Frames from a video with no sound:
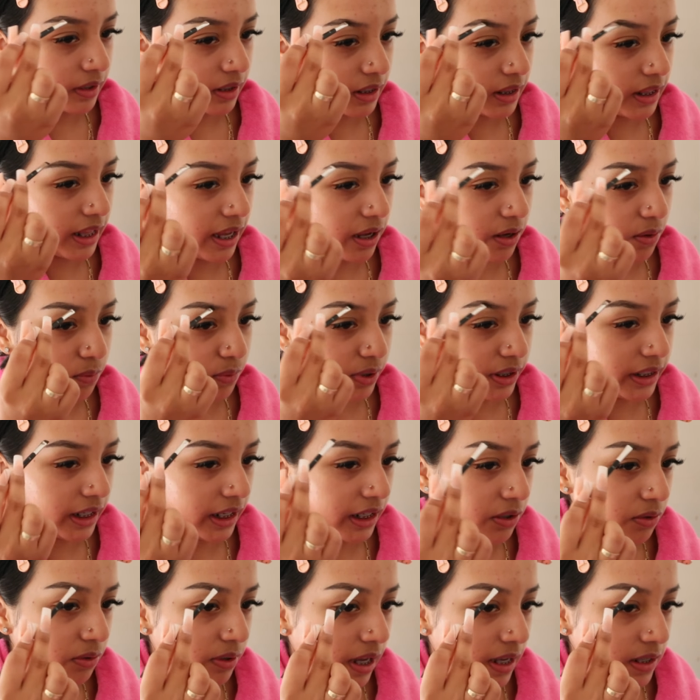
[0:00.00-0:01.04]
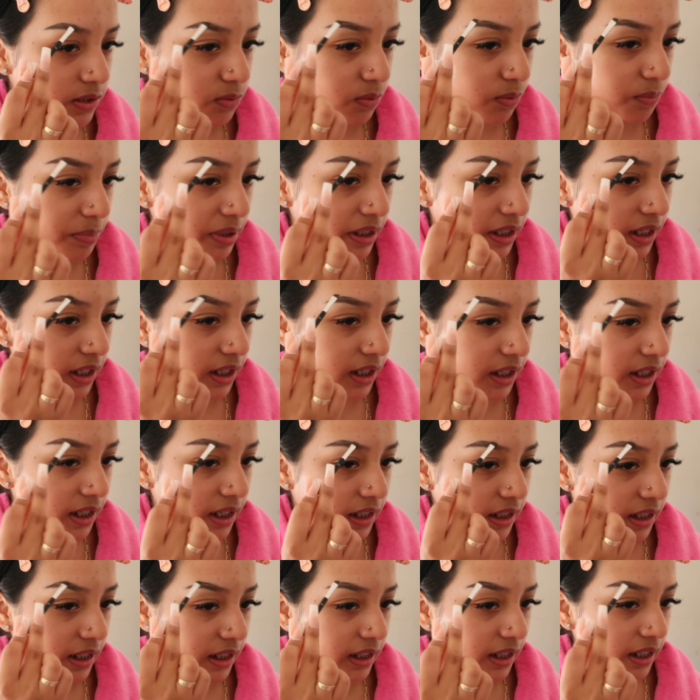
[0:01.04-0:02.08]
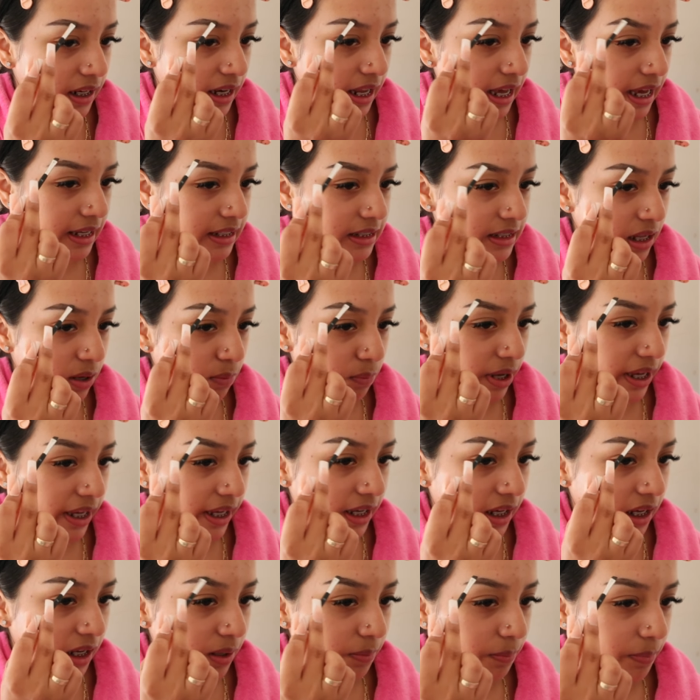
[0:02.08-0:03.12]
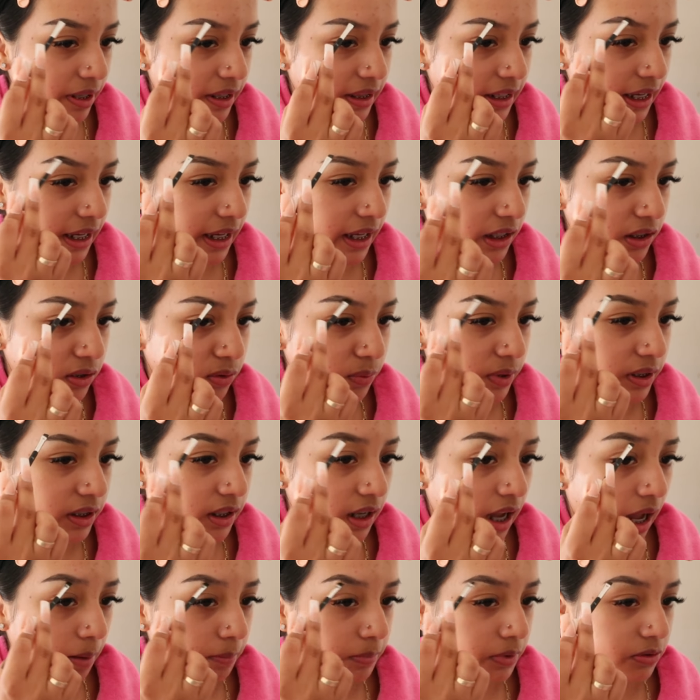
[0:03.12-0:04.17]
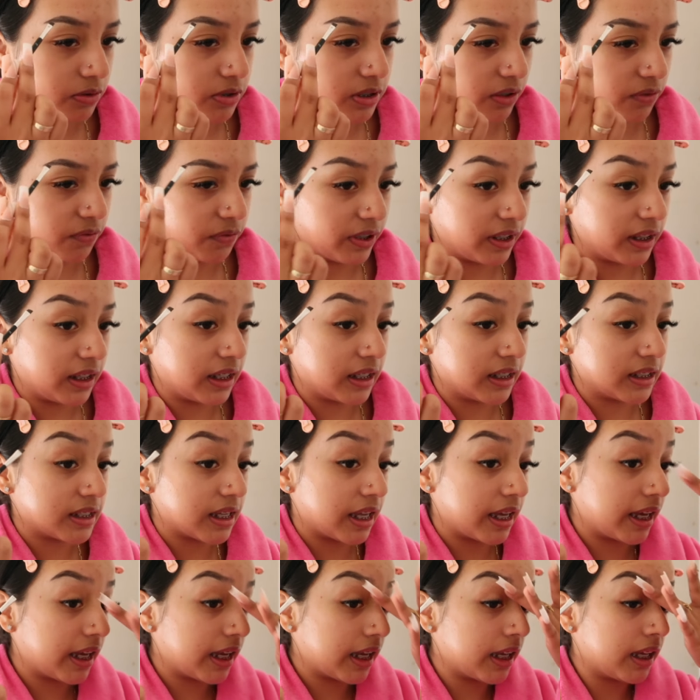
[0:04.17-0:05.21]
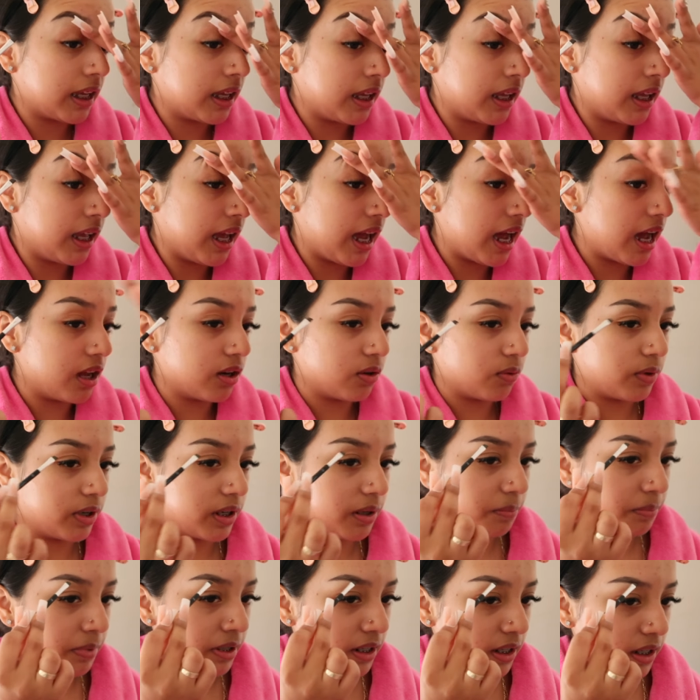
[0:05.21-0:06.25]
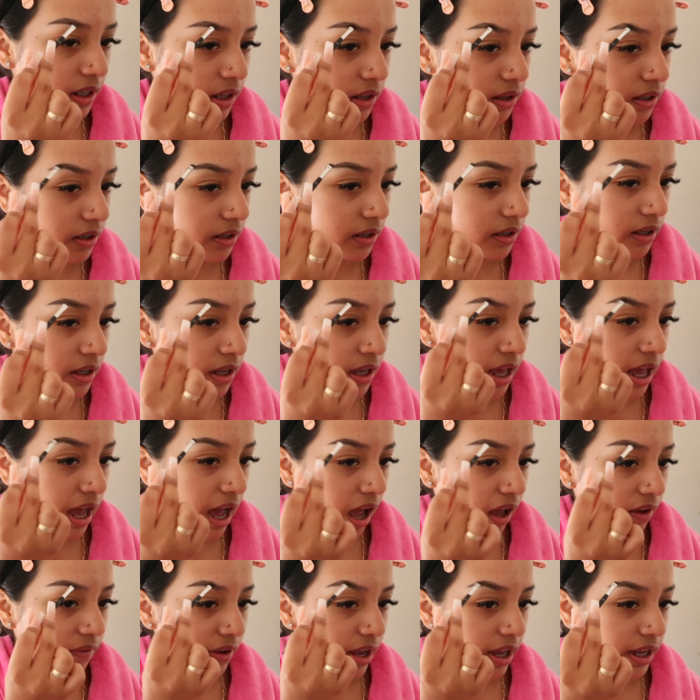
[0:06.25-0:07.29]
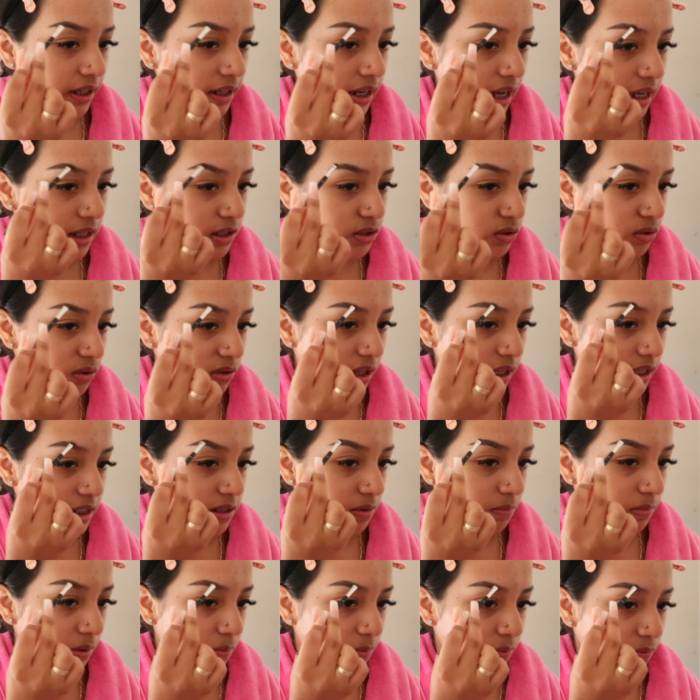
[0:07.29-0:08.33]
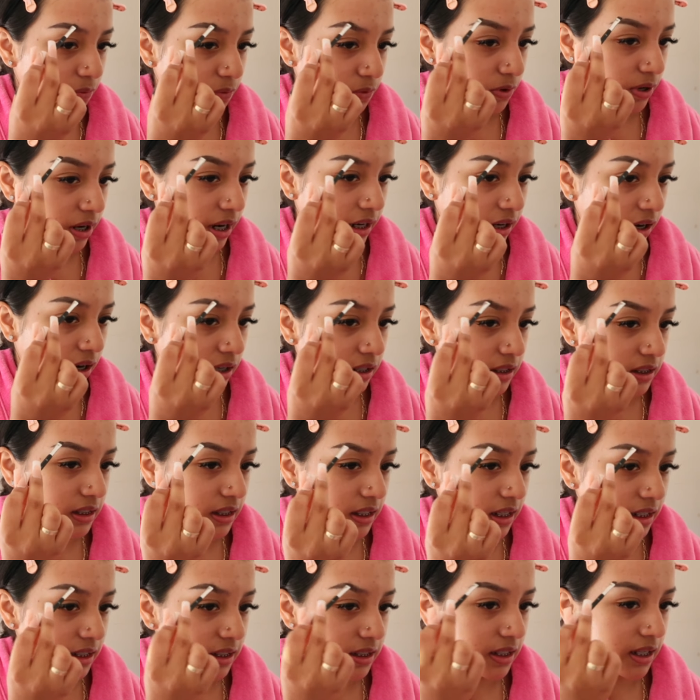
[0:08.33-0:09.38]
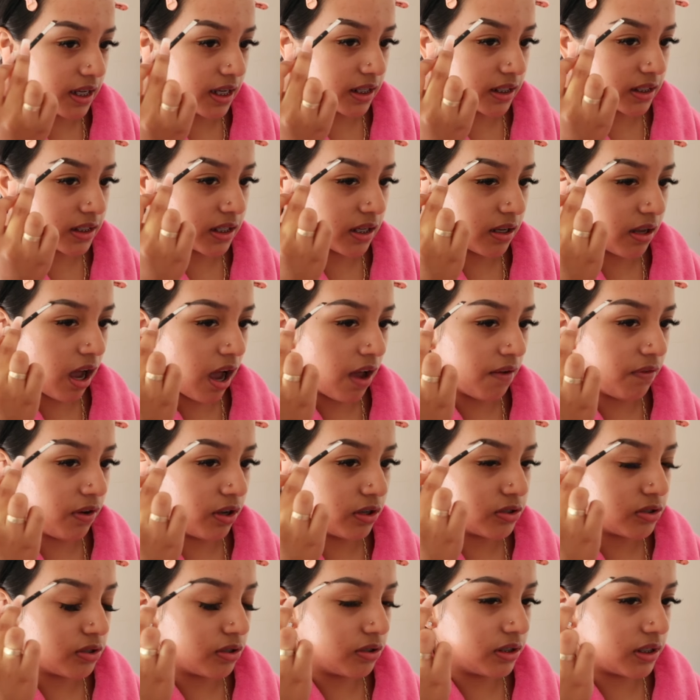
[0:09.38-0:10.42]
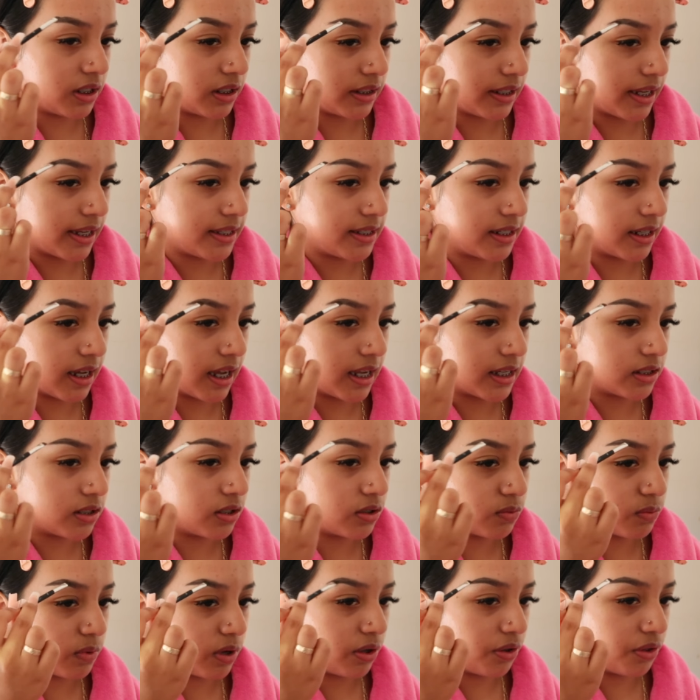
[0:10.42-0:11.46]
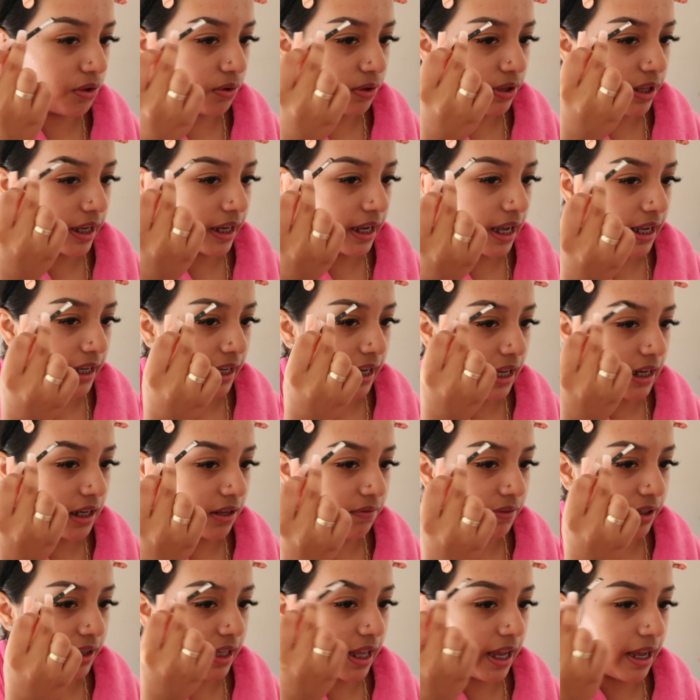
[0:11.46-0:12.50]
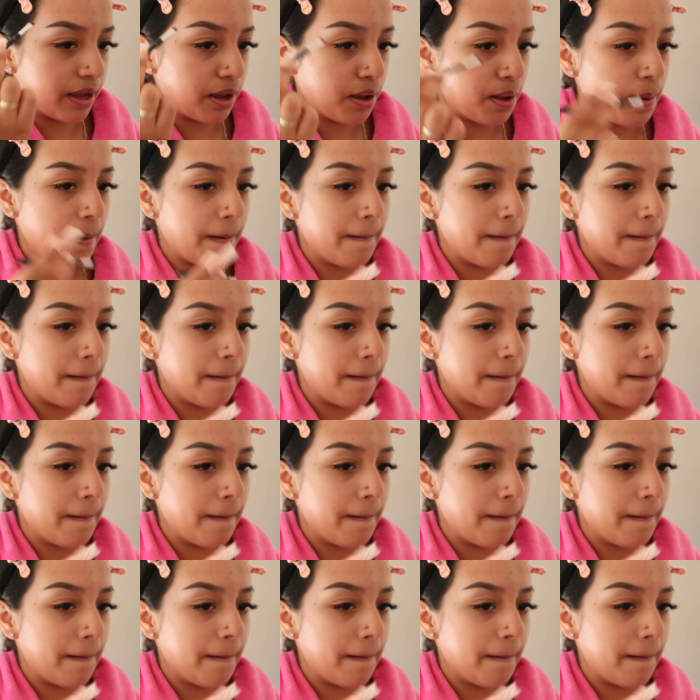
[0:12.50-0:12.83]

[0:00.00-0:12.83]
Like, one day you guys will be good, and then the next they wake up and they hit you with the I'm losing feelings, like, I don't want to be together. I've had guys do that to me before, and honestly, it sucks. I've also done that to guys as well, though. Like, I can't even lie.